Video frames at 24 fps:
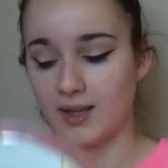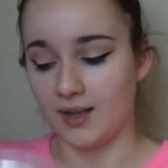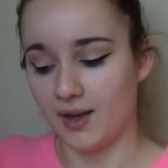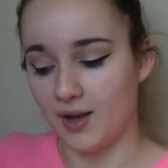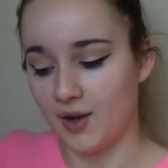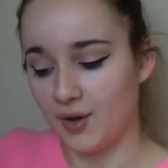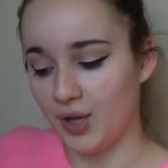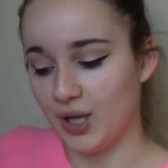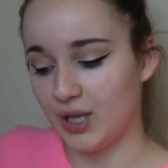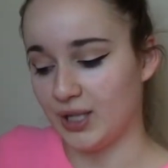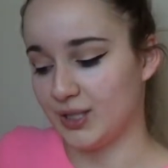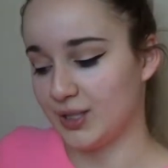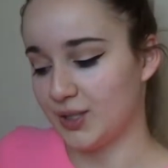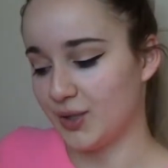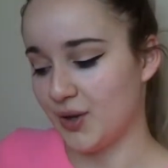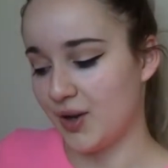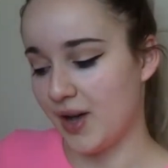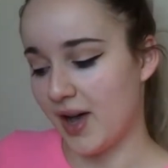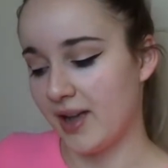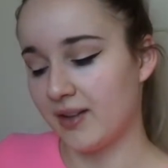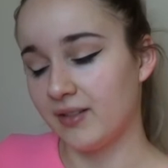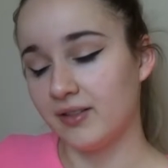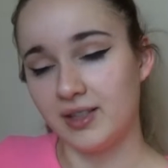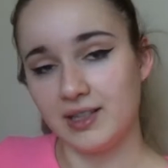Okay, so
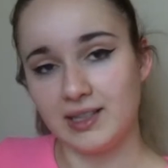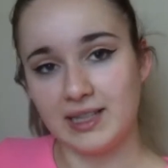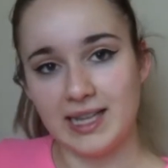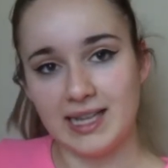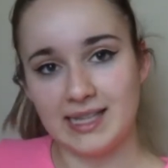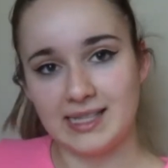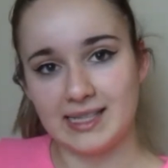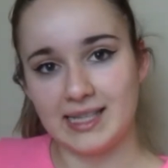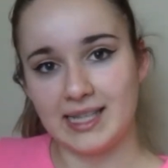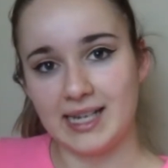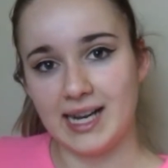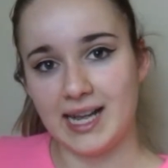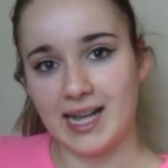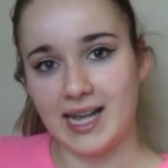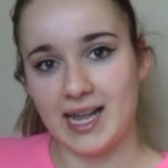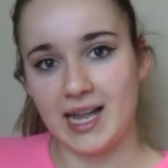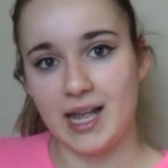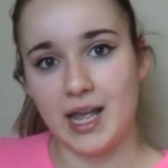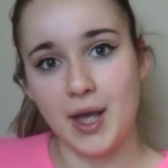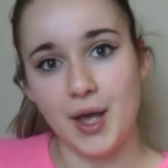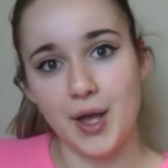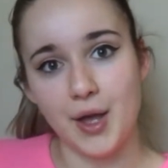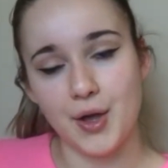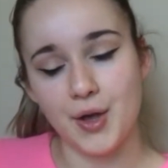I realized that
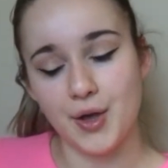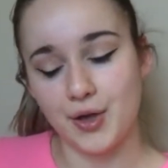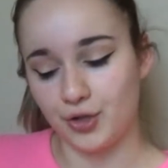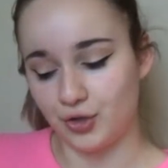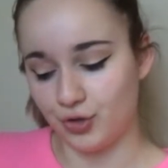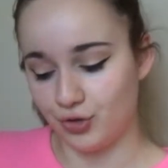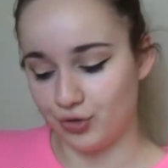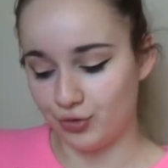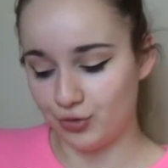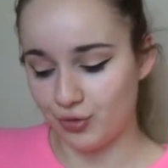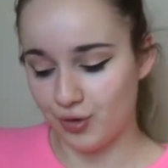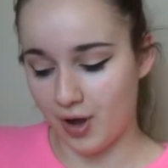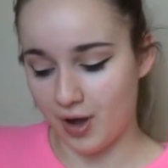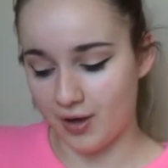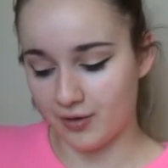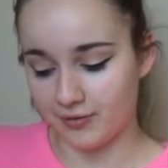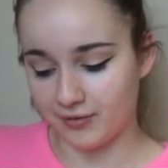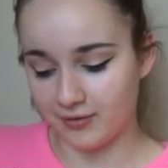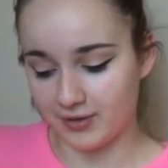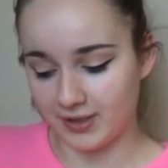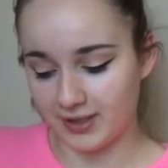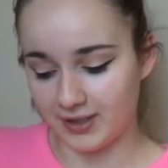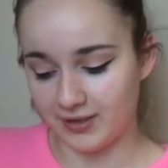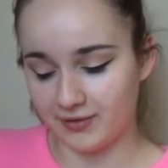I drew a
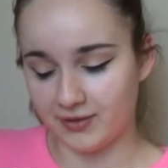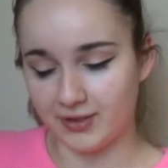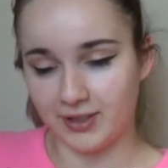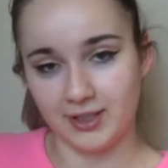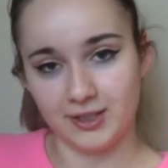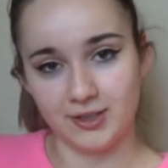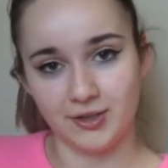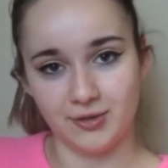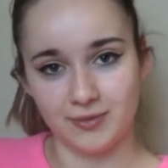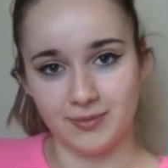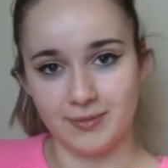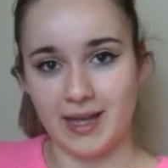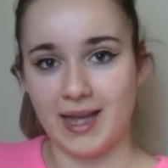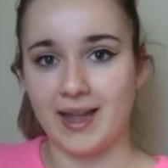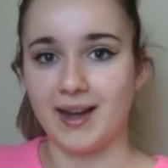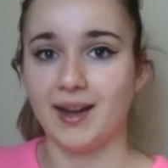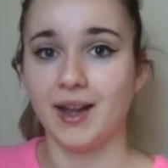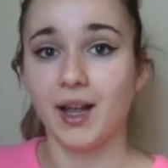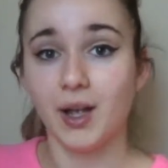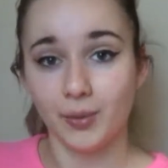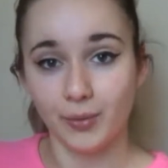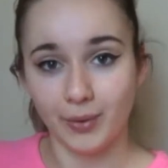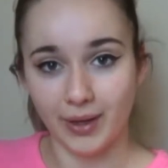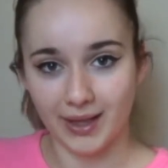really
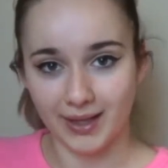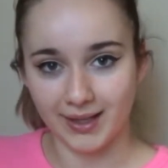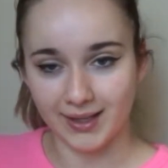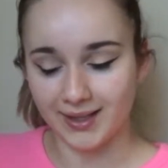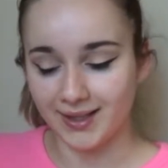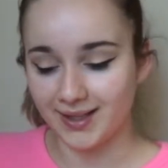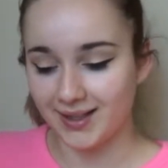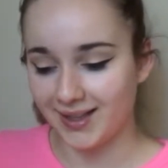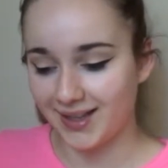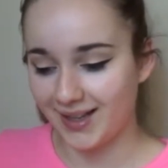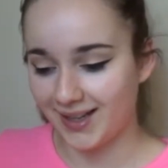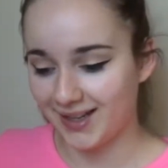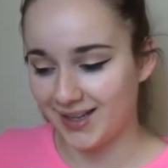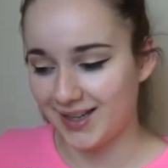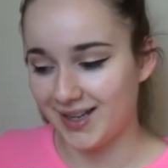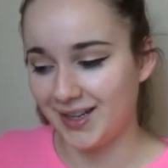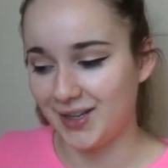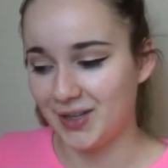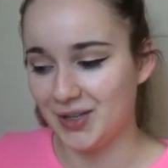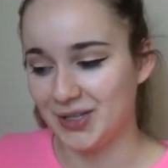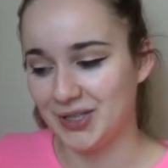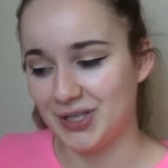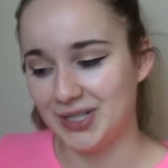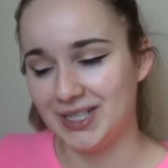dramatic wing, and
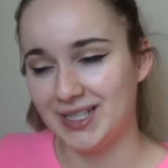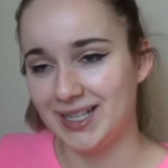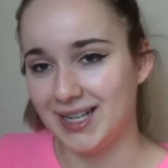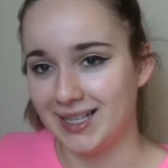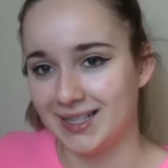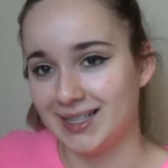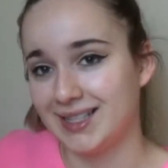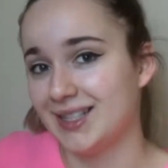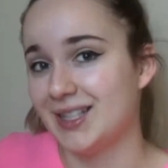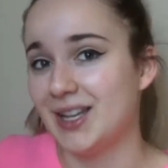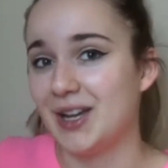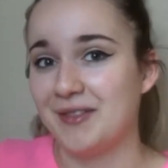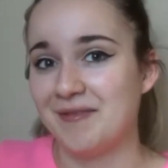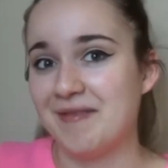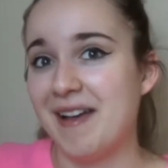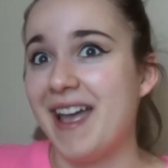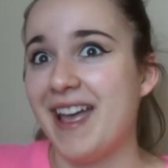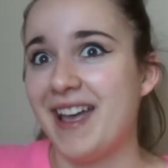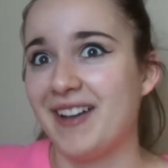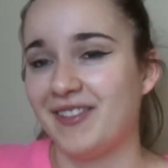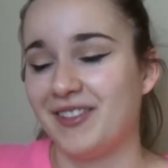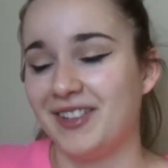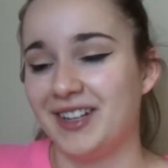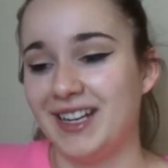usually that's not my
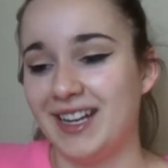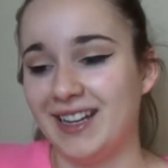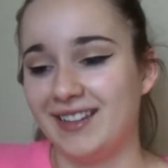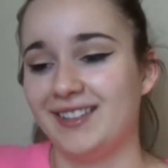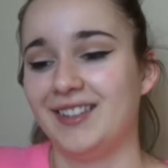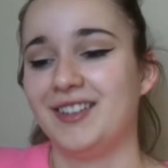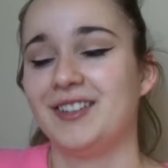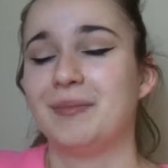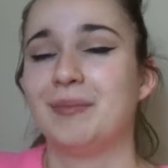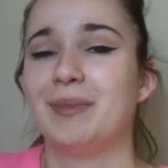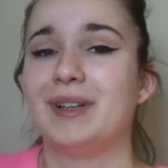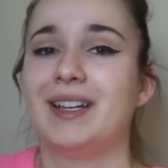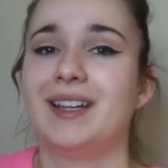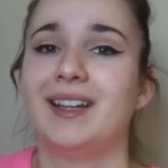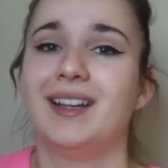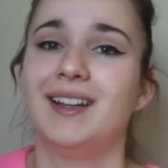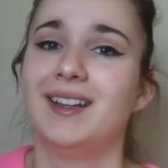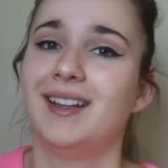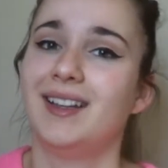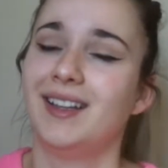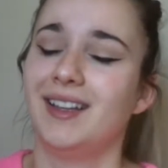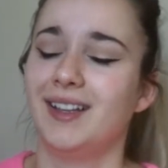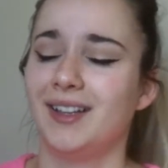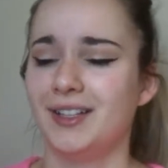everyday look, but
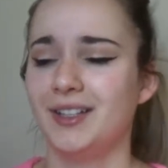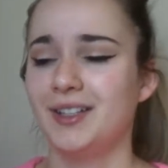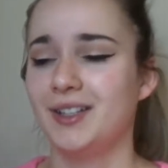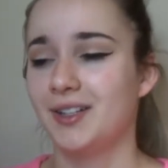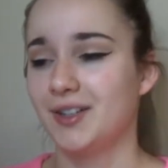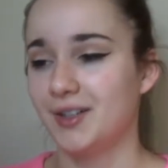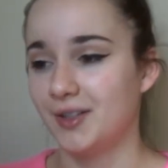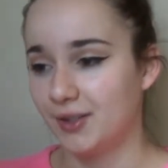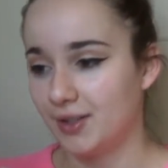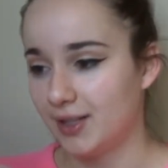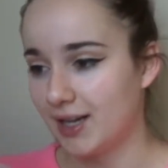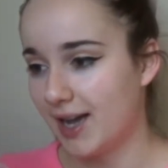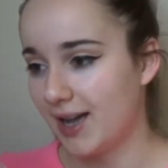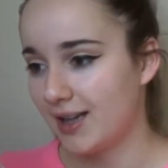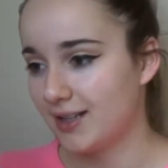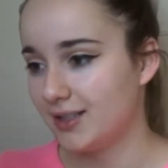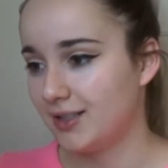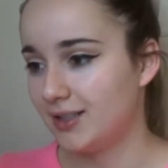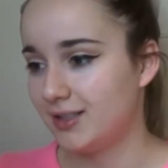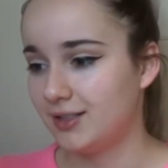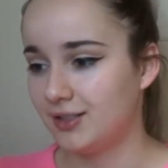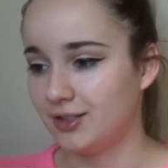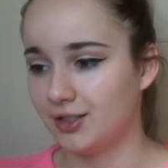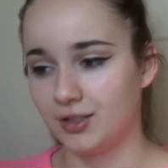you know, I
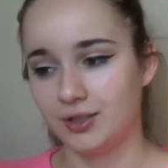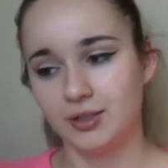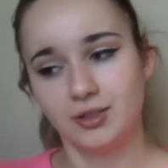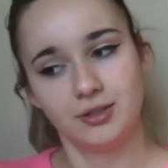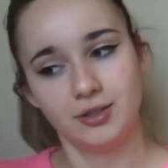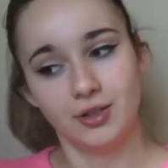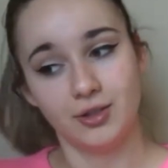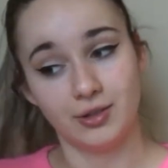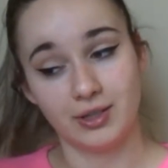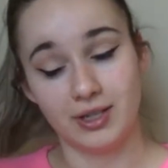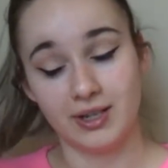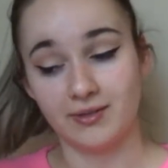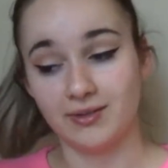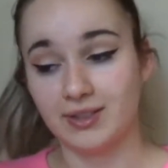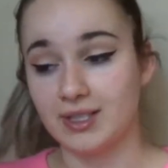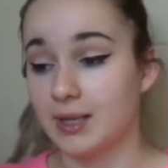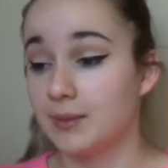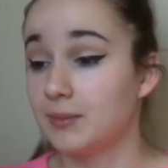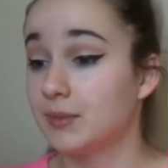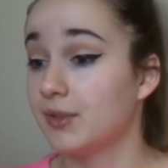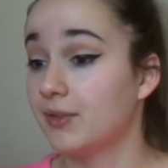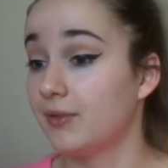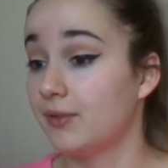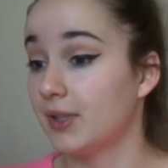just don't have
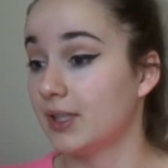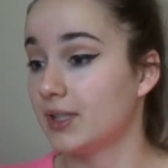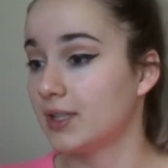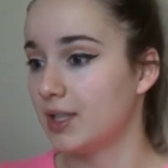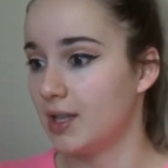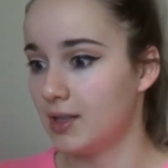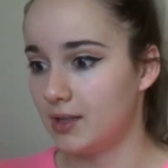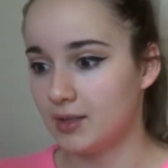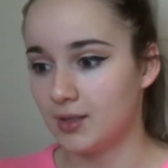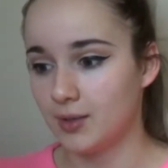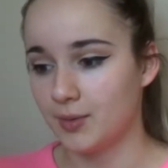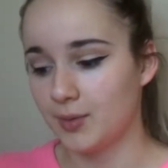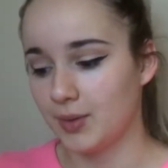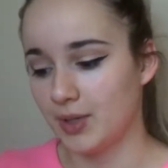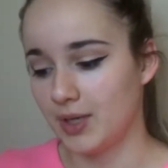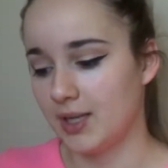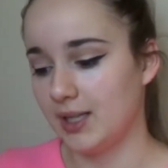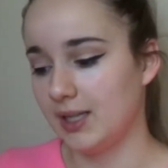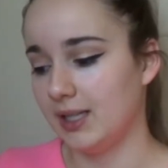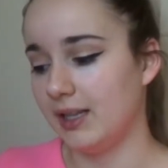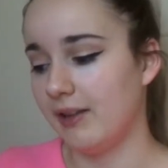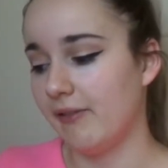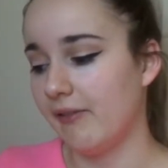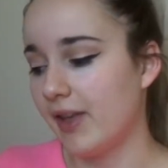time to fix it, so I'm
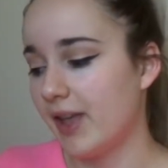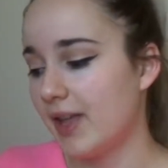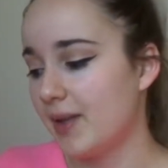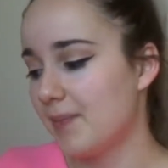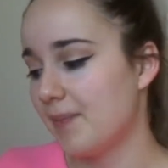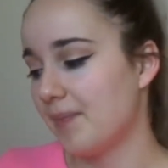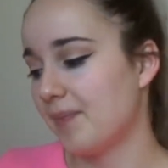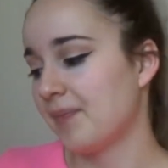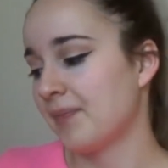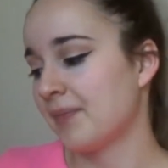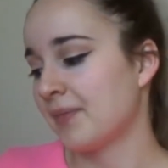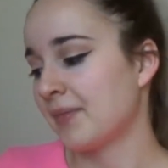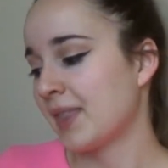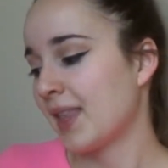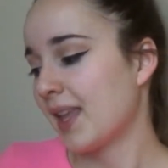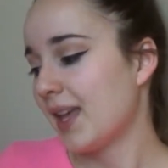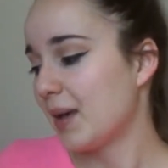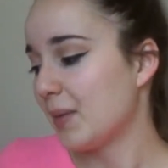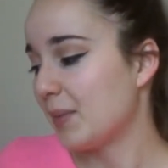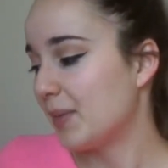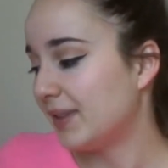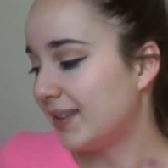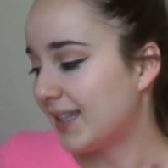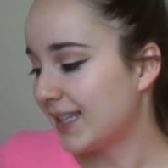gonna leave it.
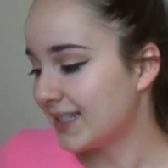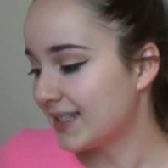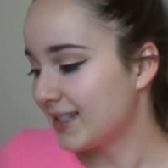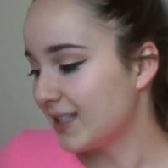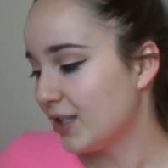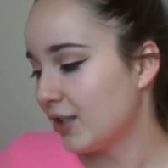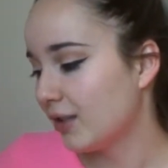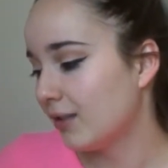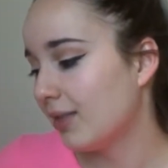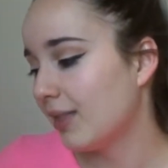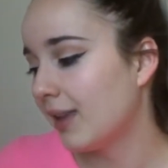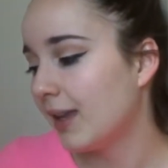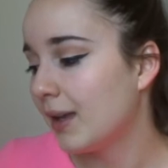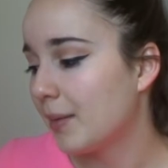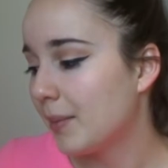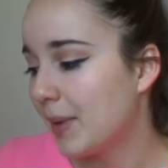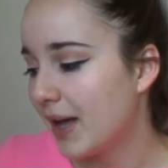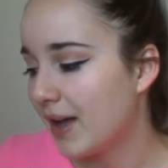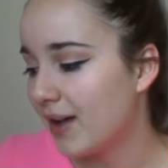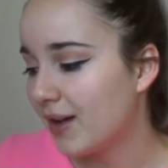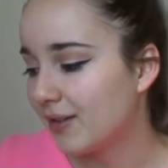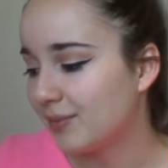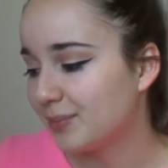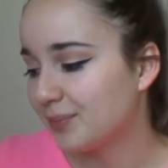But that's the good thing
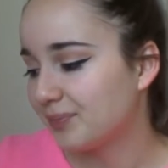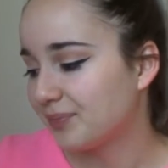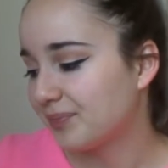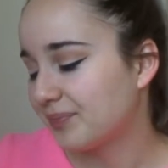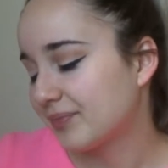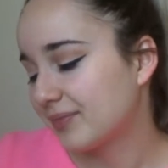about